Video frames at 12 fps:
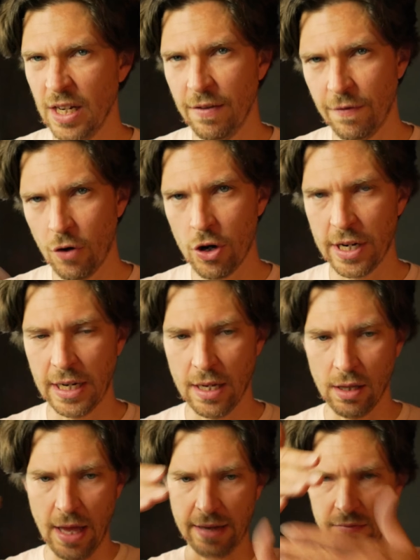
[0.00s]
inverting
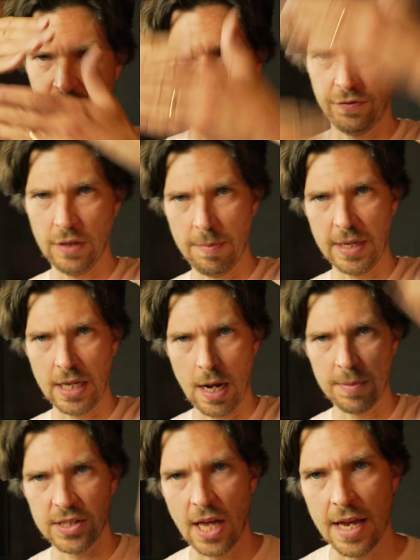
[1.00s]
it like flipping it
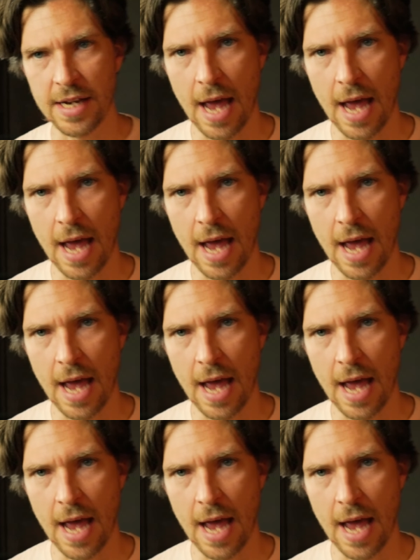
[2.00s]
upside